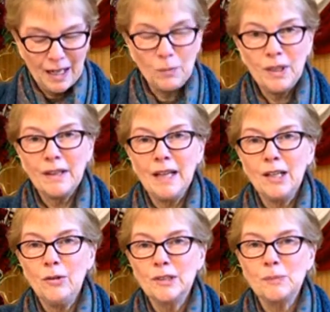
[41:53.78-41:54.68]
I want to
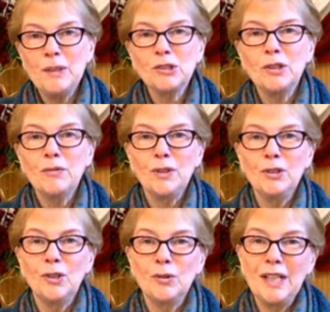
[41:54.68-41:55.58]
thank you especially for
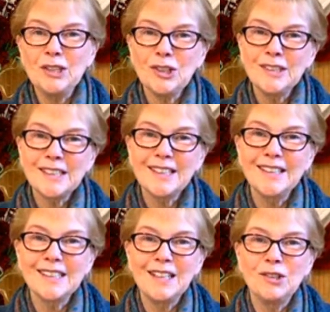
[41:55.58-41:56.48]
your donations to
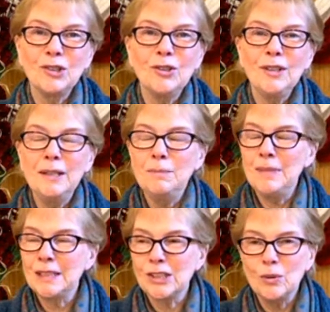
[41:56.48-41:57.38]
the center. It
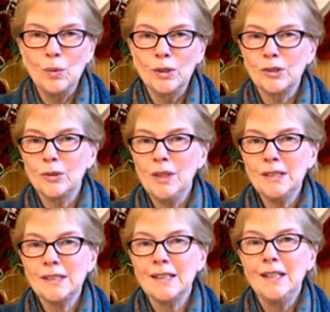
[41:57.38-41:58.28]
means the world to
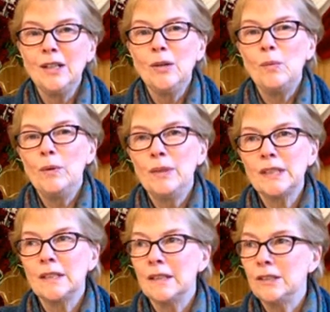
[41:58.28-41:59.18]
us. We
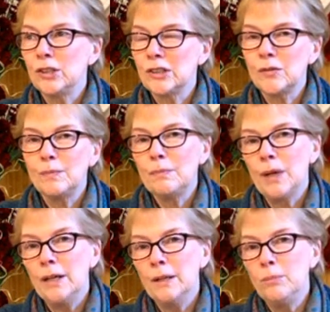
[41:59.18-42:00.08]
recently just
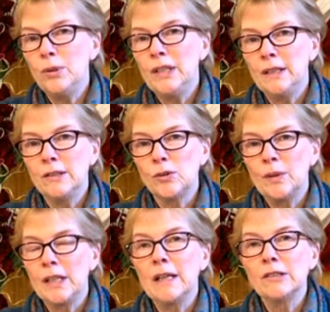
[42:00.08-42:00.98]
put in a
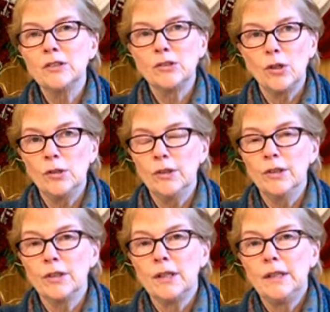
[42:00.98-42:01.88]

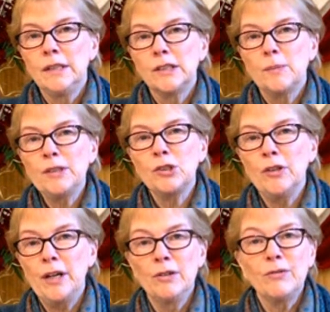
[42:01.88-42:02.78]
$20,000
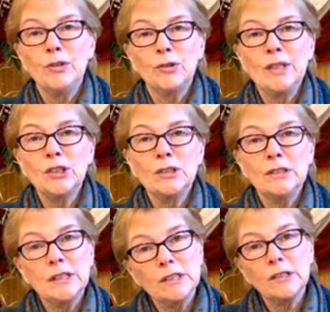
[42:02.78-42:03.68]
special air
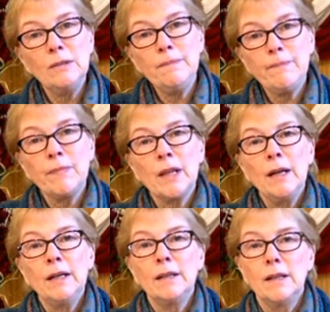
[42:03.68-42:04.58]
filtration system,
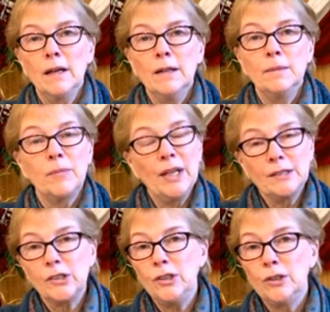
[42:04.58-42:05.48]

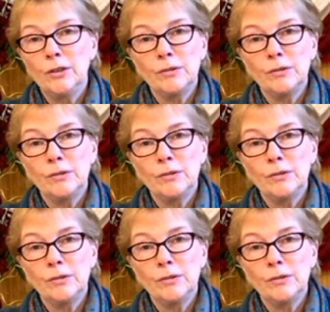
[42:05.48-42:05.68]
thanks to your